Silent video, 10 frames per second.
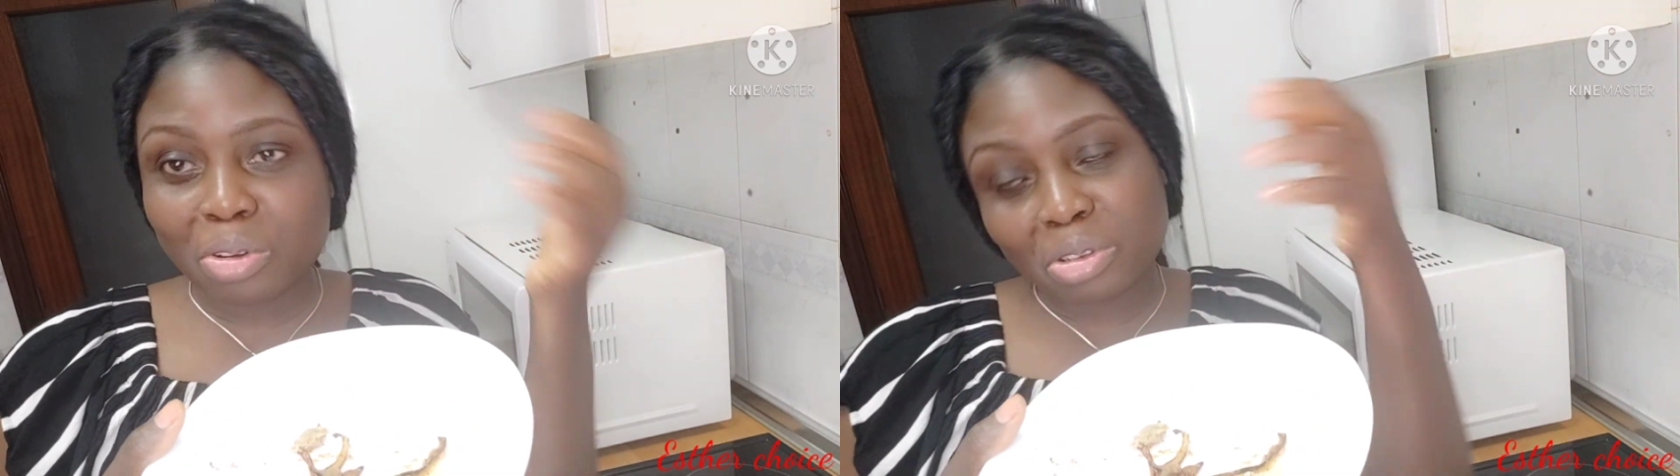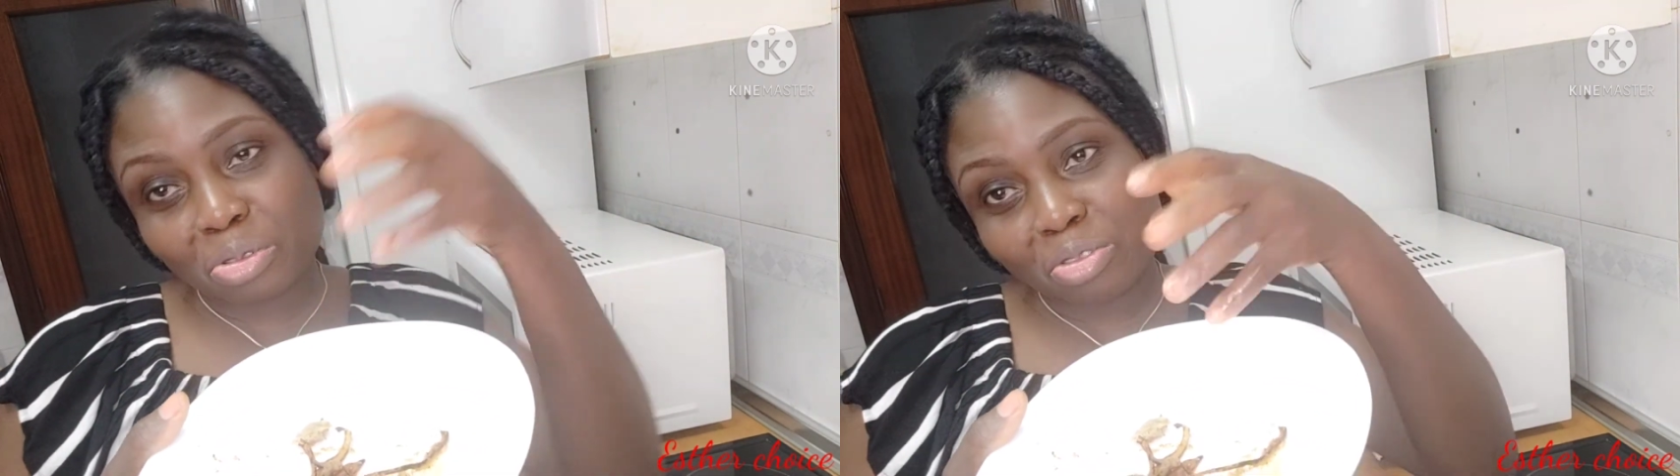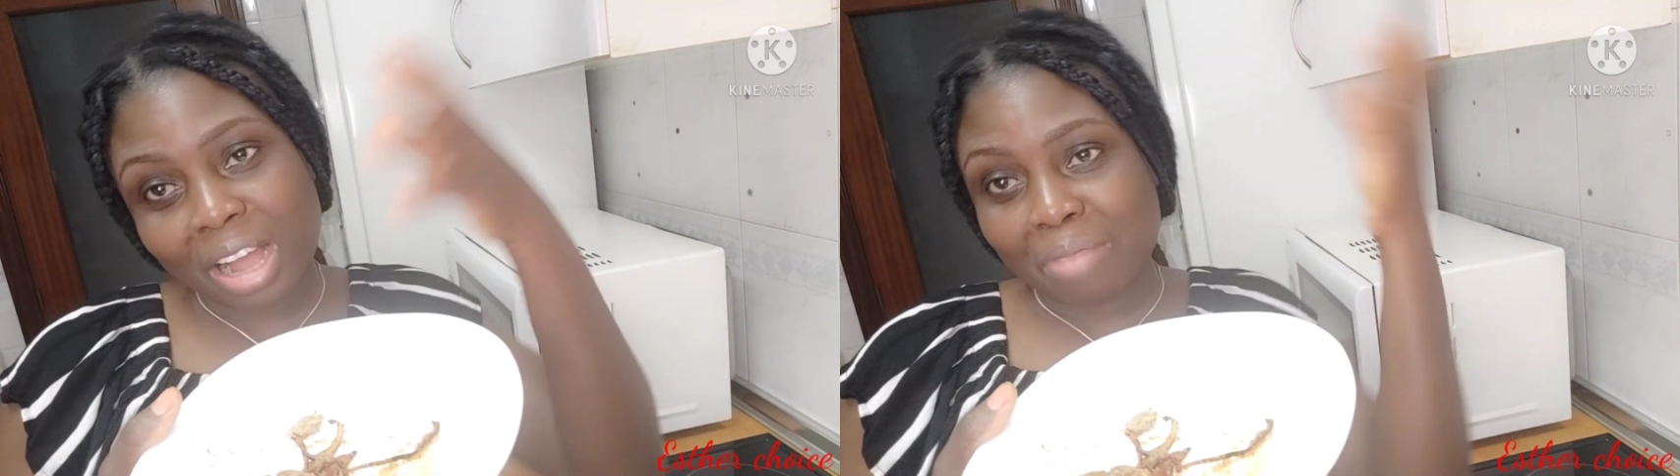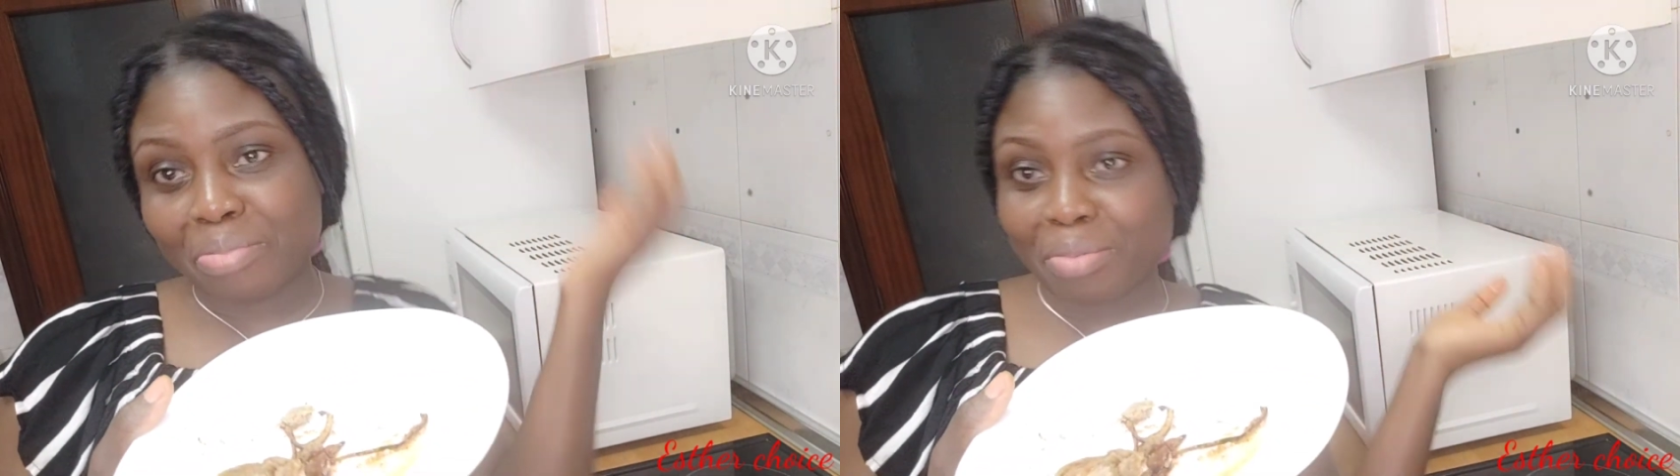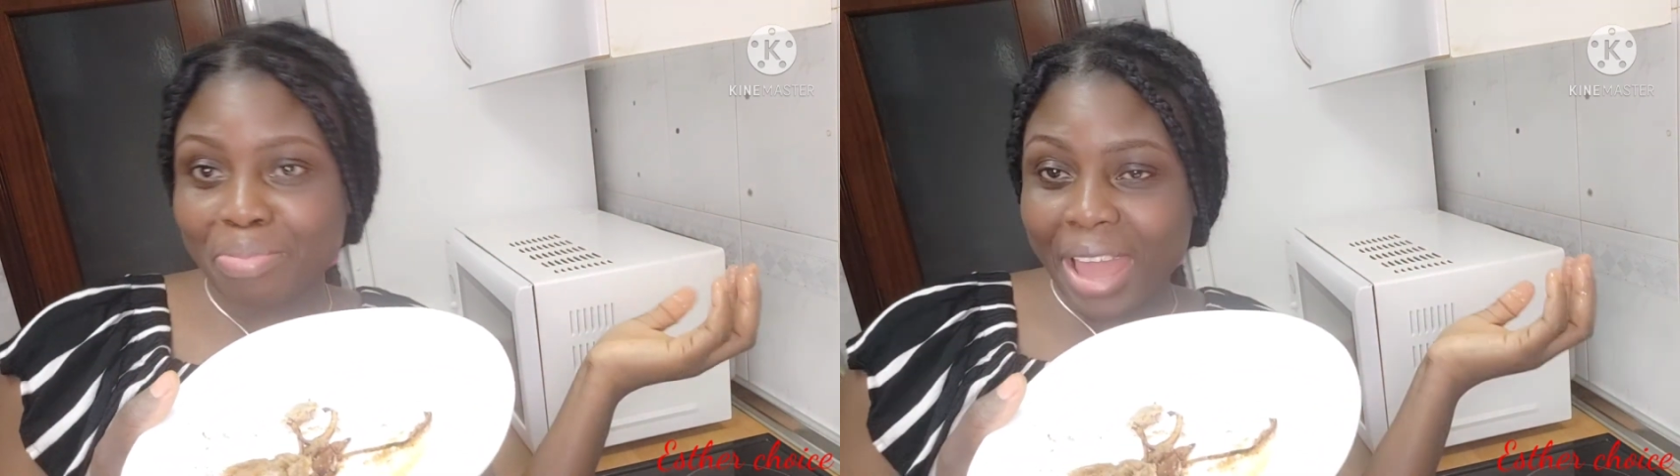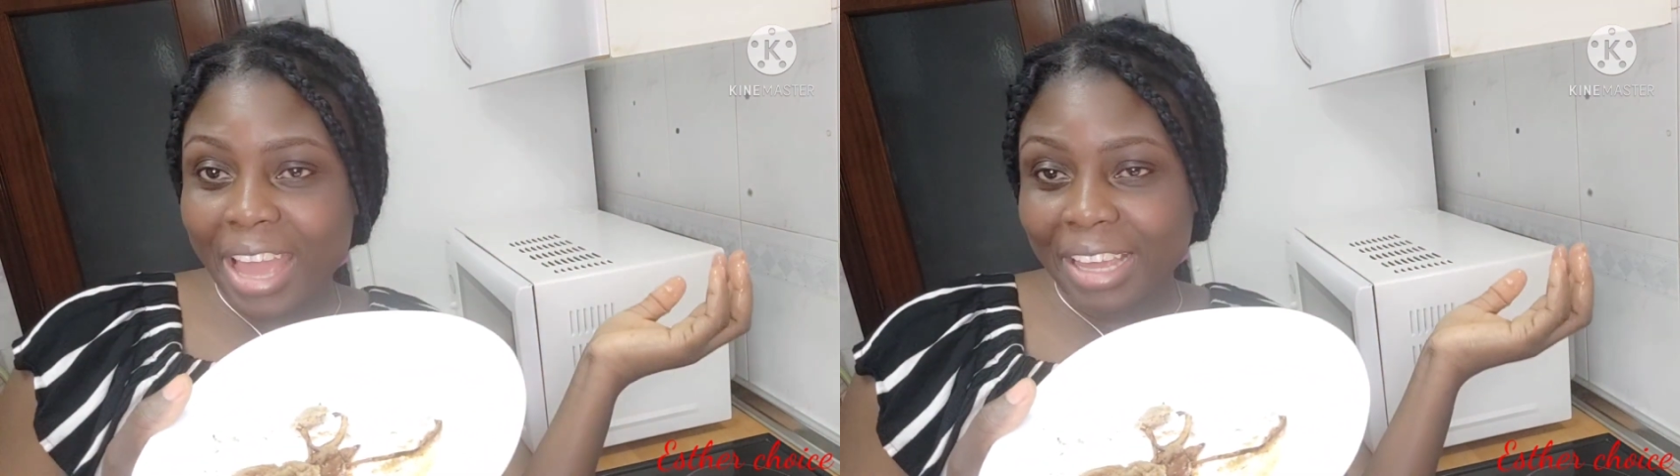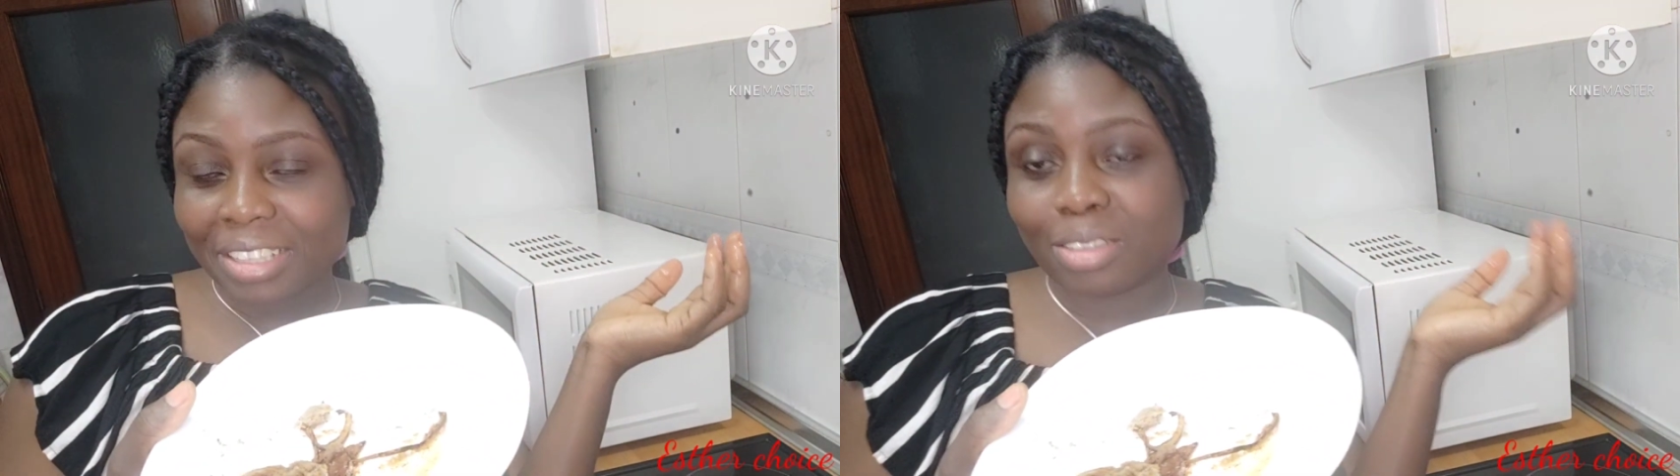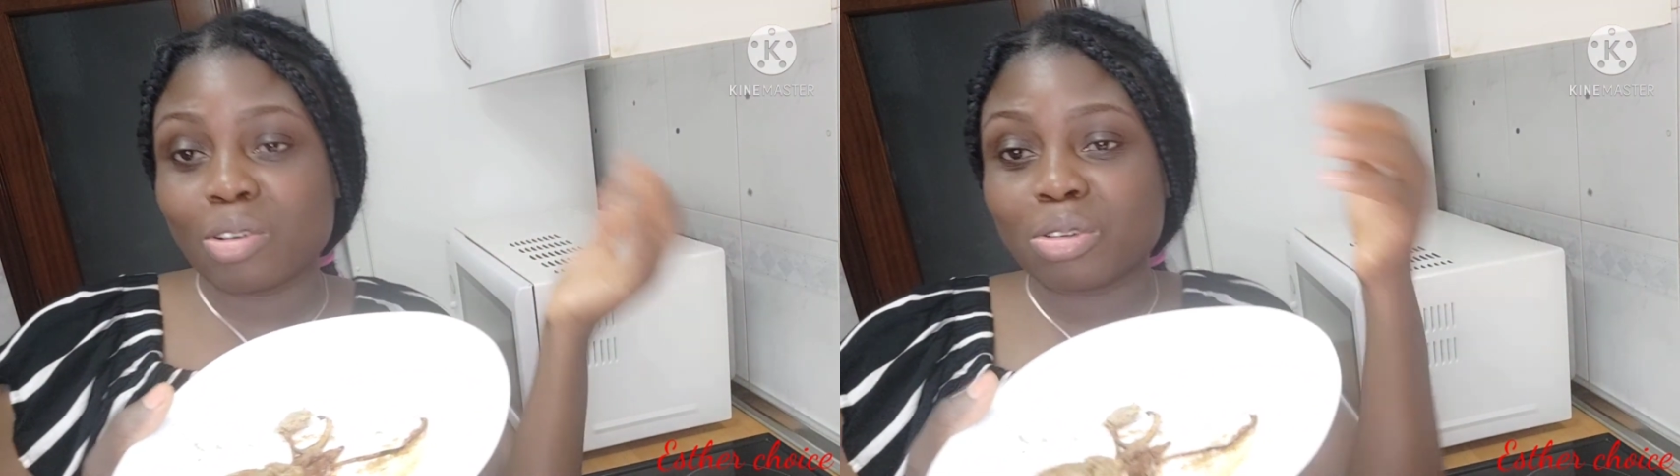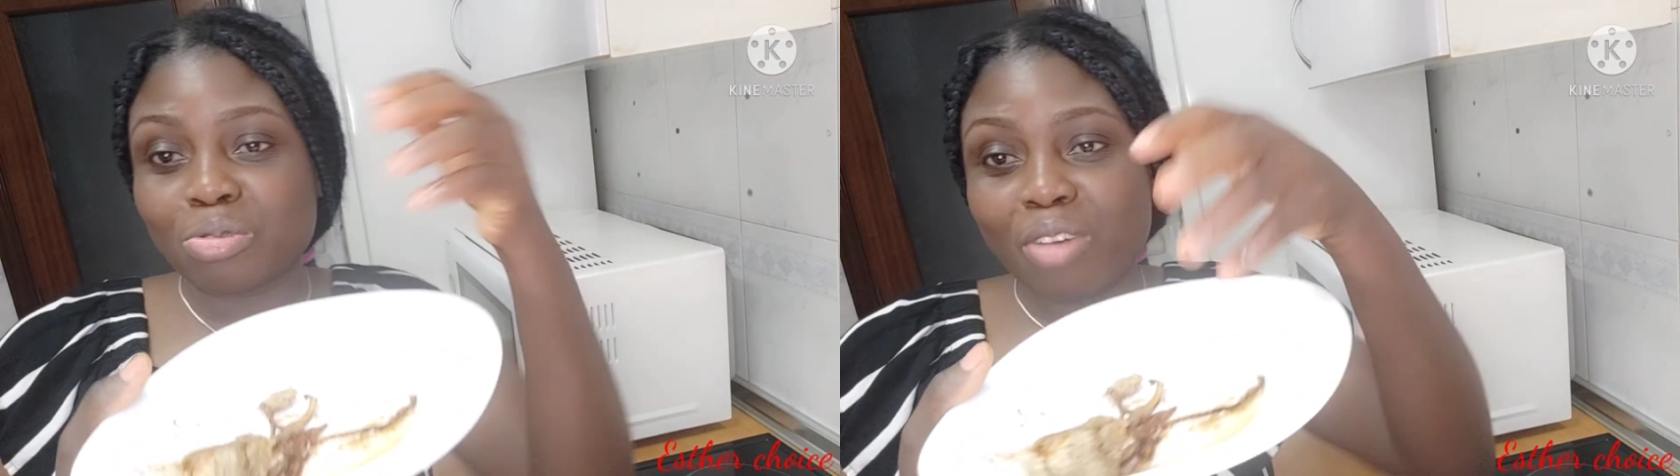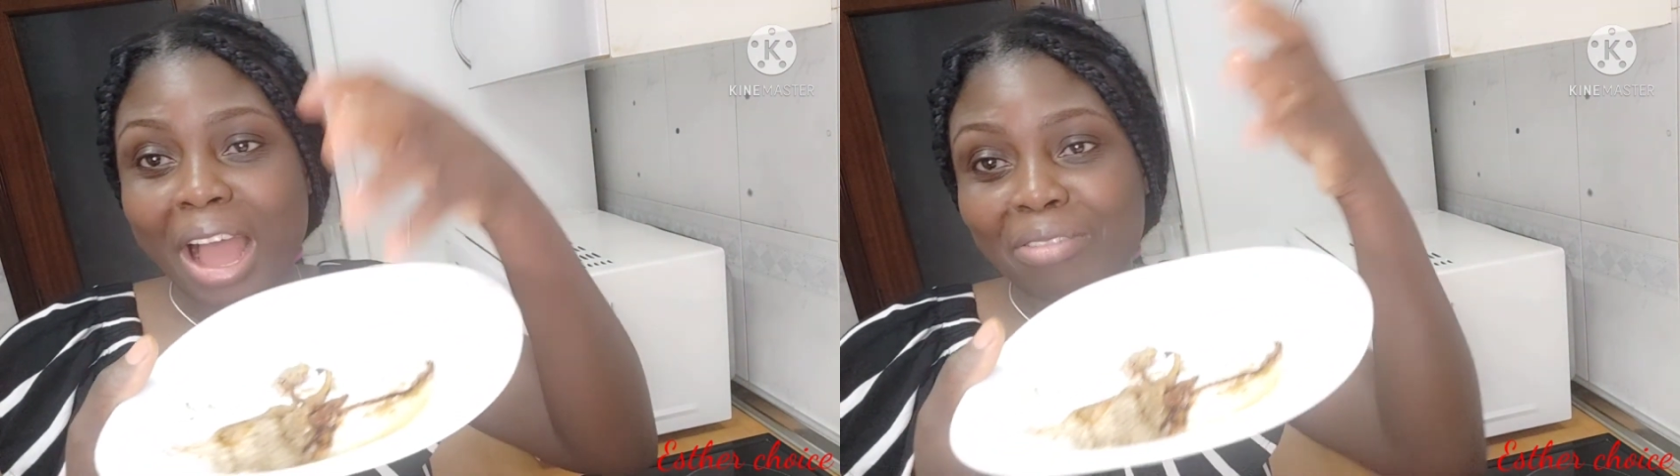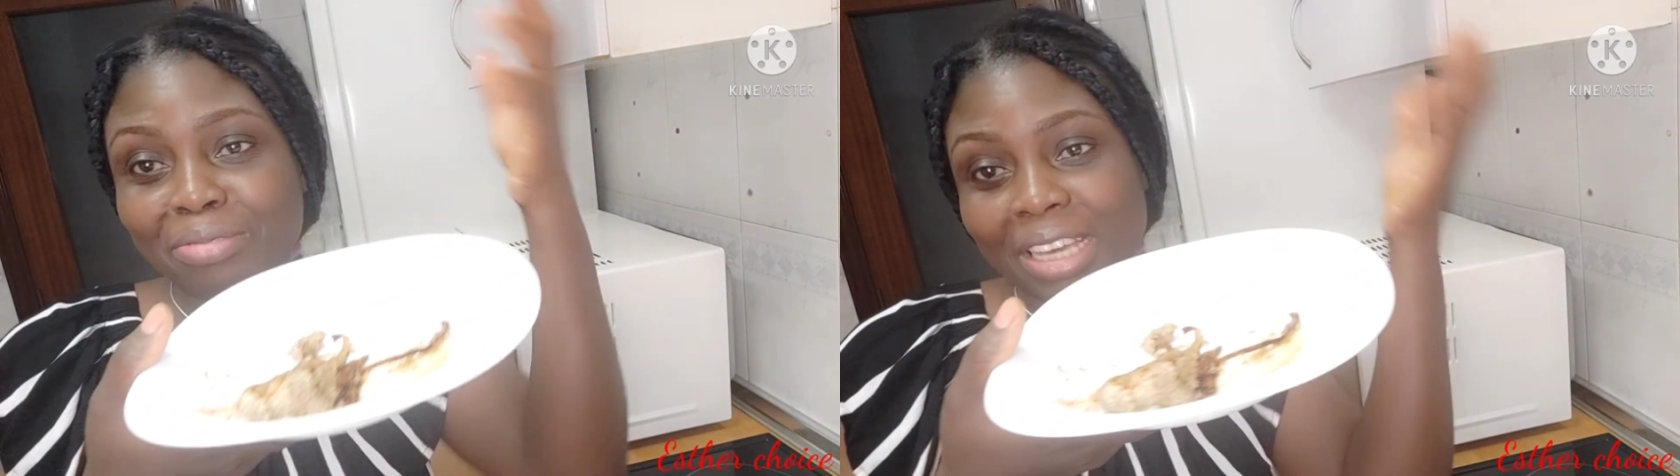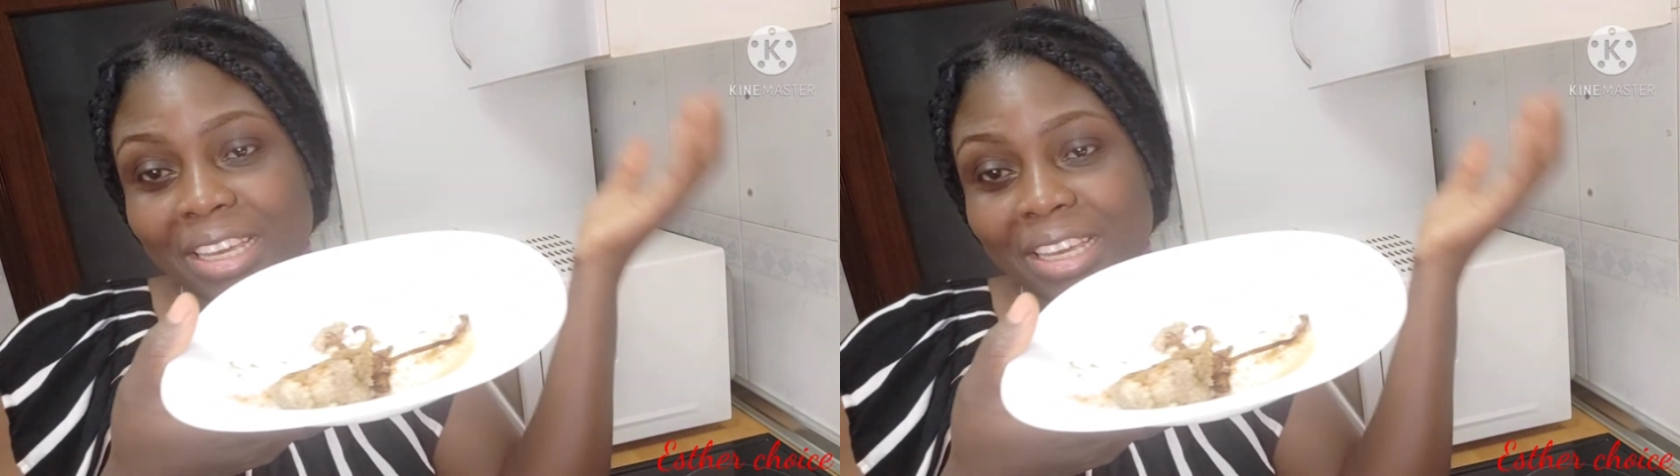those who can prepare it, those who have the